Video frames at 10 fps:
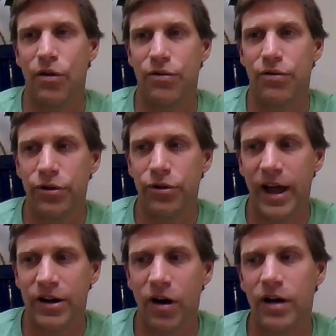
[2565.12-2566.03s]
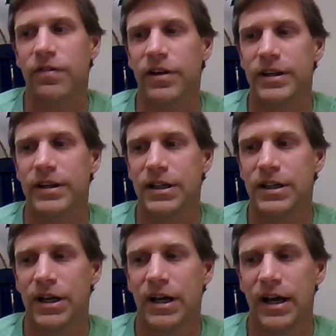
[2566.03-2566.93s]
through that conflict
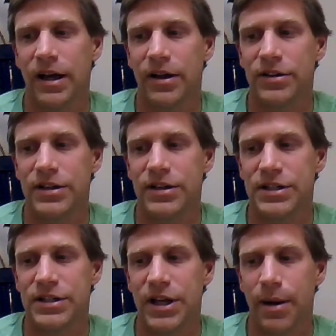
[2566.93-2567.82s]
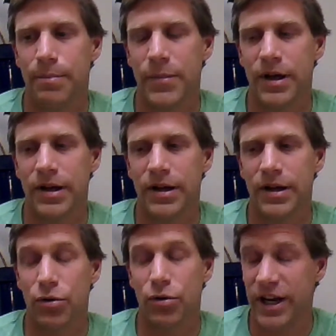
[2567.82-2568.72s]
uh, some uh,
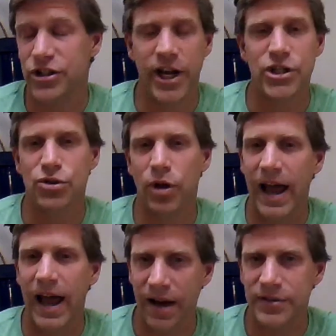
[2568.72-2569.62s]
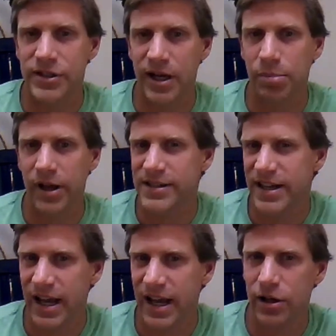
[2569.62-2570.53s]
great changes will have to take place,
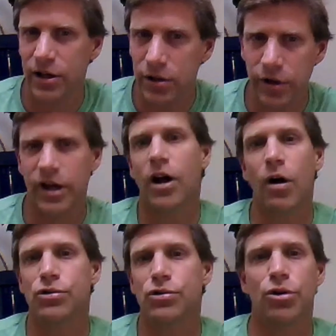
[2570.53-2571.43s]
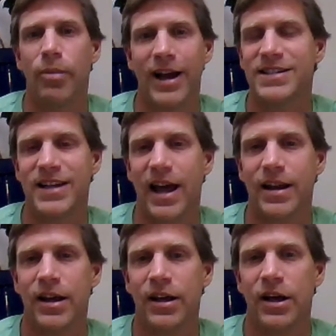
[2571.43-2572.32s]
including a cultural mindset.
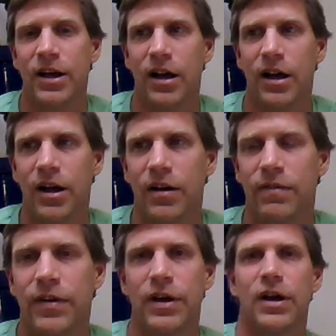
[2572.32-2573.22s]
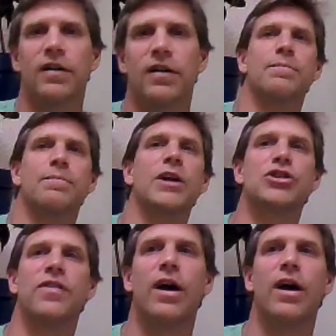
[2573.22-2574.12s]
Uh, of of much of
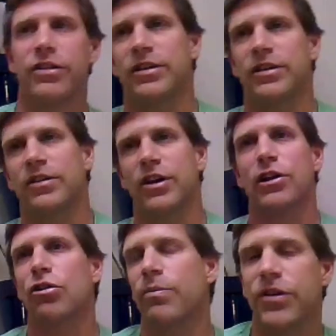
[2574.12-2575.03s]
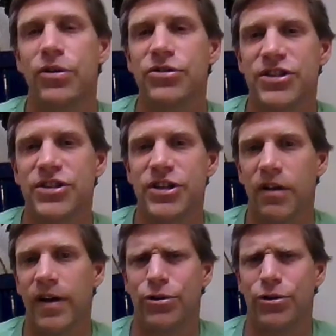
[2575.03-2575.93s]
how the, the globe views itself,
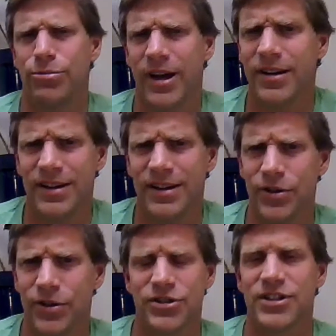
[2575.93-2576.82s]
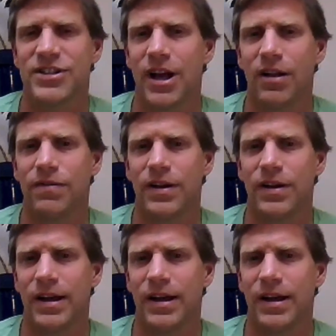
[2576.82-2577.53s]
how humanity views itself. Uh,